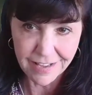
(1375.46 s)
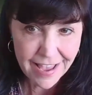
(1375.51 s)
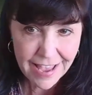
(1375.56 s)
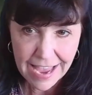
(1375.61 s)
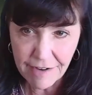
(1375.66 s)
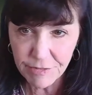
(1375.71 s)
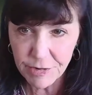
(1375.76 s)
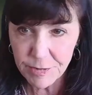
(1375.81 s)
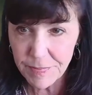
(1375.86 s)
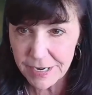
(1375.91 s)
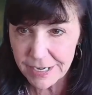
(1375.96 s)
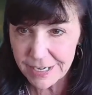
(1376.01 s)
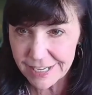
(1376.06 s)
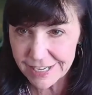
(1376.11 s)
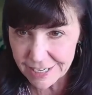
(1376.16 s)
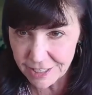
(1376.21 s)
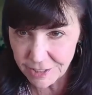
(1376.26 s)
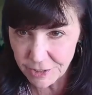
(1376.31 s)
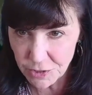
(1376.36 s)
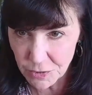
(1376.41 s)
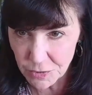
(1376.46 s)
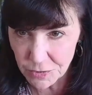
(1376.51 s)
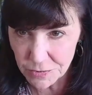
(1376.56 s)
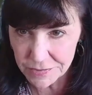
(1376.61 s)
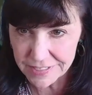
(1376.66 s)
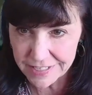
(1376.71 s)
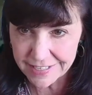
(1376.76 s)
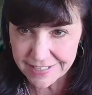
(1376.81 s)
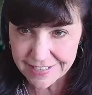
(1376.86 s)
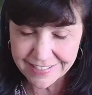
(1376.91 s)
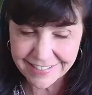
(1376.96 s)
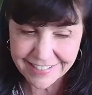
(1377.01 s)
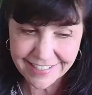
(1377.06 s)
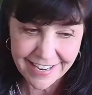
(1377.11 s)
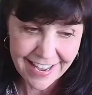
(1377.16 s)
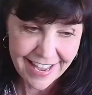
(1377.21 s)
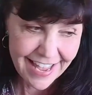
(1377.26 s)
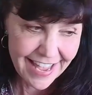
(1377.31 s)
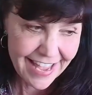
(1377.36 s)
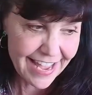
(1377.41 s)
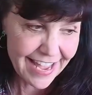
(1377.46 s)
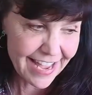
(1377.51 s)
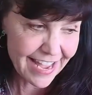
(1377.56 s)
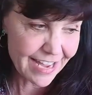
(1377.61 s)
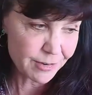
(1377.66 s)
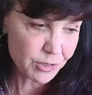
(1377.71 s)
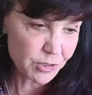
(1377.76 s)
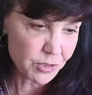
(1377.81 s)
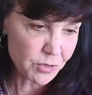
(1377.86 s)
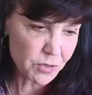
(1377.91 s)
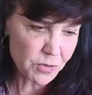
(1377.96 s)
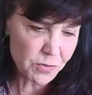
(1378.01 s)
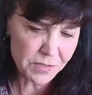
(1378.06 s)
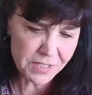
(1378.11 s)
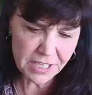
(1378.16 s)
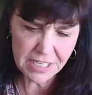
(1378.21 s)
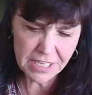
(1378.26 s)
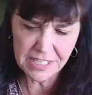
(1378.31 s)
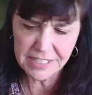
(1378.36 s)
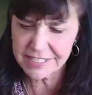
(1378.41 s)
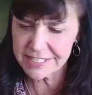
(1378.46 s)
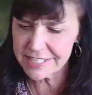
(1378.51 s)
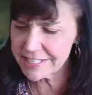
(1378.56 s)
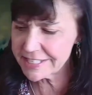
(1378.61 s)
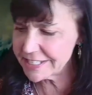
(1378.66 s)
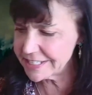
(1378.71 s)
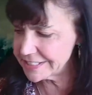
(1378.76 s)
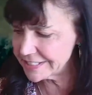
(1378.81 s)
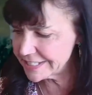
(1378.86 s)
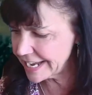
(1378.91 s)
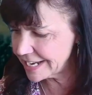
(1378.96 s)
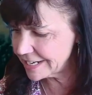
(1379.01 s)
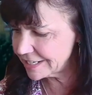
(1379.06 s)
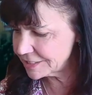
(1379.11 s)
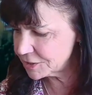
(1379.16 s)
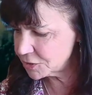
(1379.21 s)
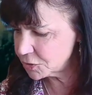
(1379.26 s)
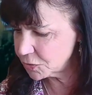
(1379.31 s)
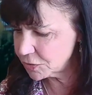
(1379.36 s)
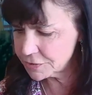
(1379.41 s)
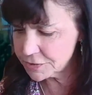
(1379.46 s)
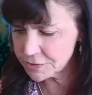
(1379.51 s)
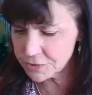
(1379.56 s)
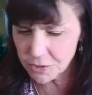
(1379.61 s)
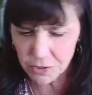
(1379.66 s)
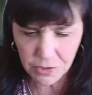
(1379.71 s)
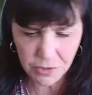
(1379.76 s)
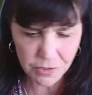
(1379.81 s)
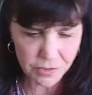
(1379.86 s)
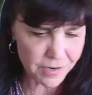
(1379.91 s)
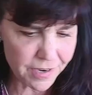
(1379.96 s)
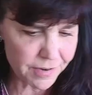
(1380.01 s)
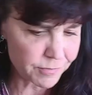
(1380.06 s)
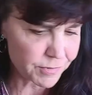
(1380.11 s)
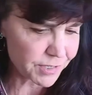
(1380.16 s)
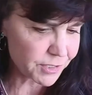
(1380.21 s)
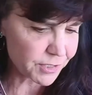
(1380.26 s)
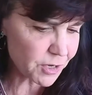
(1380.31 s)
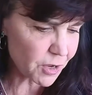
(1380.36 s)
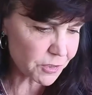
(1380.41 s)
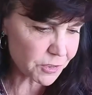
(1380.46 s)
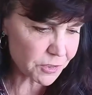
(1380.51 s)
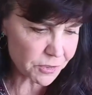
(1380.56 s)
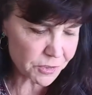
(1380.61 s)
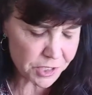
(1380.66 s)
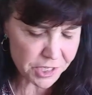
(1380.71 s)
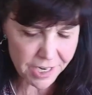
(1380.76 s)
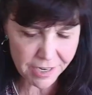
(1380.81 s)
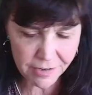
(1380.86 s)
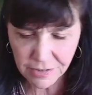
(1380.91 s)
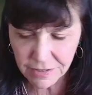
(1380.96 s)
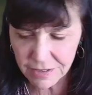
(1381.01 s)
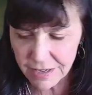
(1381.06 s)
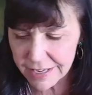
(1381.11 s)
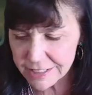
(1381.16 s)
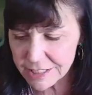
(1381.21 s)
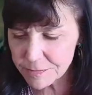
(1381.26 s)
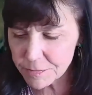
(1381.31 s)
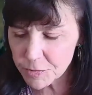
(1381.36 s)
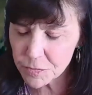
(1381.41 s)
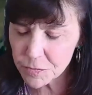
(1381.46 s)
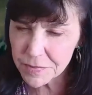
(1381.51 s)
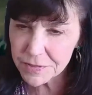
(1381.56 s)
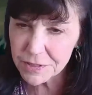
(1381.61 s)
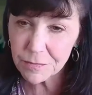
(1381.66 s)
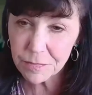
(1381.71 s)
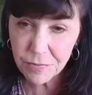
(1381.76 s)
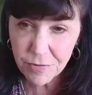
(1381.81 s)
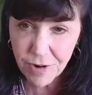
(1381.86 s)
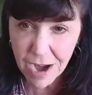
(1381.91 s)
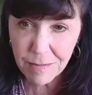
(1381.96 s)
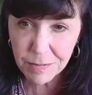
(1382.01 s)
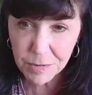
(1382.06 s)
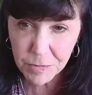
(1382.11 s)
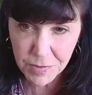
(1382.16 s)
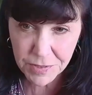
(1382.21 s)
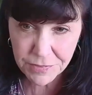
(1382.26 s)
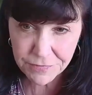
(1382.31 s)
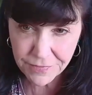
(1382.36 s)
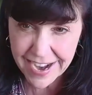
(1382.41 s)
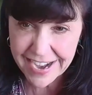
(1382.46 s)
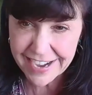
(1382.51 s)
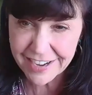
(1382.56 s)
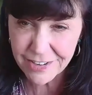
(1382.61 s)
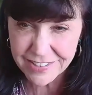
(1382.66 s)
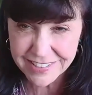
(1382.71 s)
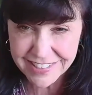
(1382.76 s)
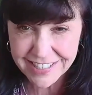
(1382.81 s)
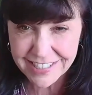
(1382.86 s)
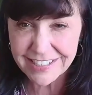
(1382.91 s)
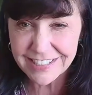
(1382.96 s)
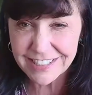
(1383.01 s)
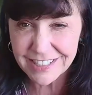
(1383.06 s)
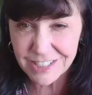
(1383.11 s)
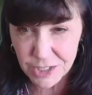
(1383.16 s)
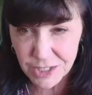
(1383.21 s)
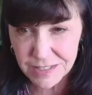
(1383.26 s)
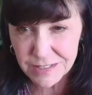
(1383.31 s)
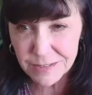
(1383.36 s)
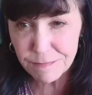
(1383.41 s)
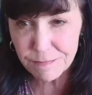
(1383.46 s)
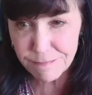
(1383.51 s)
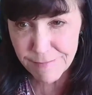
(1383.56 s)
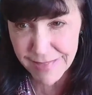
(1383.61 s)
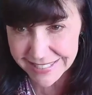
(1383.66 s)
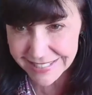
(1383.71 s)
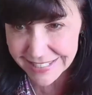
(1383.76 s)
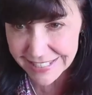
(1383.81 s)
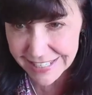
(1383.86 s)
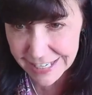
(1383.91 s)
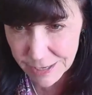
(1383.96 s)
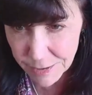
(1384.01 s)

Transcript: everybody can use it and you use a consistent data source so your results are generalizable. But the problem with fire is that it's just messy.